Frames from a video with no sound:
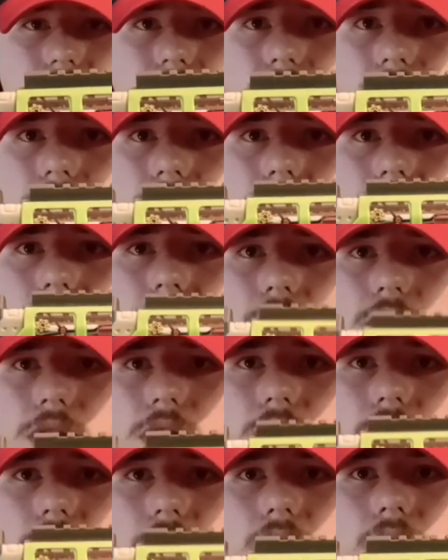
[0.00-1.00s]
It's just such a
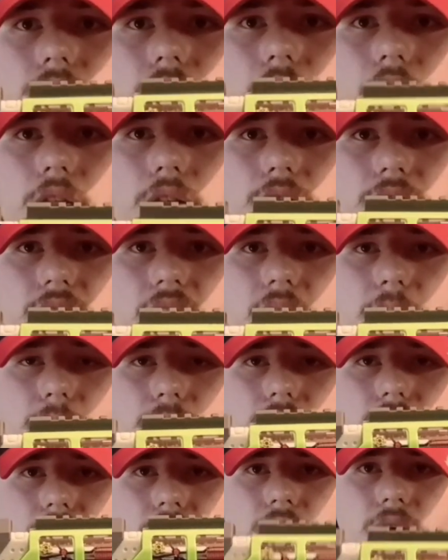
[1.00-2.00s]
good color combo
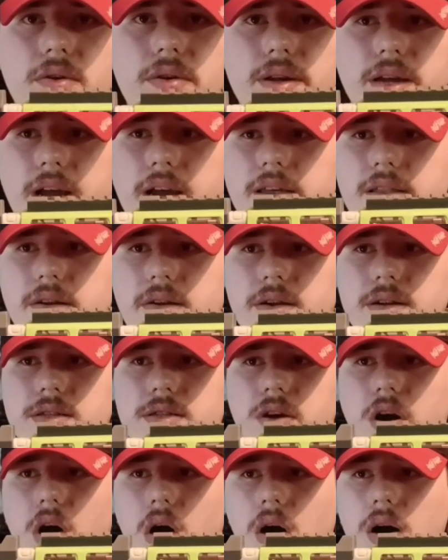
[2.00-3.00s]
to go together. It's
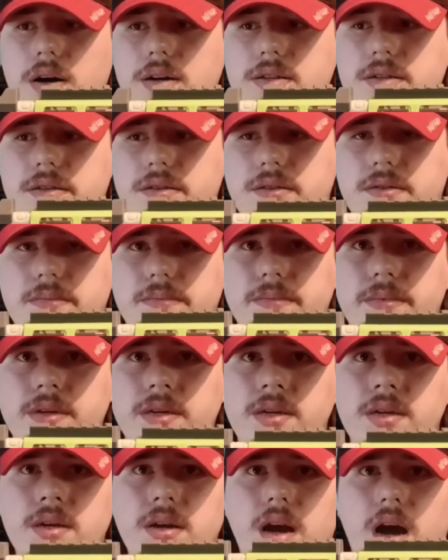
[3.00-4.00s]
awesome.
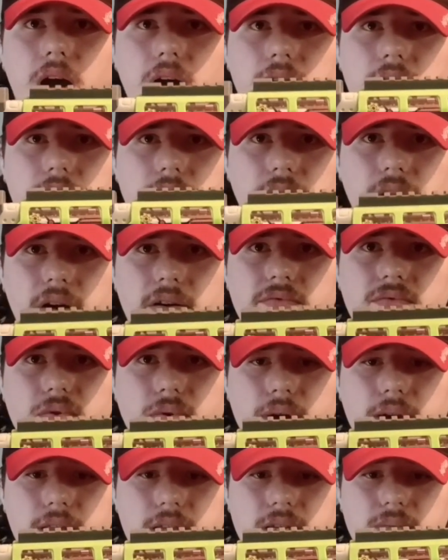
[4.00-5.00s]
I love the
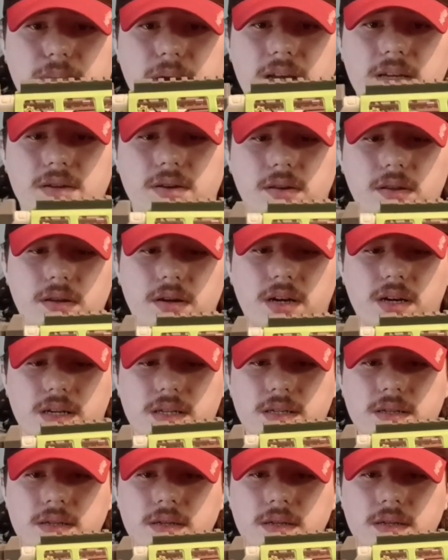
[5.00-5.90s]
way this blaster looks.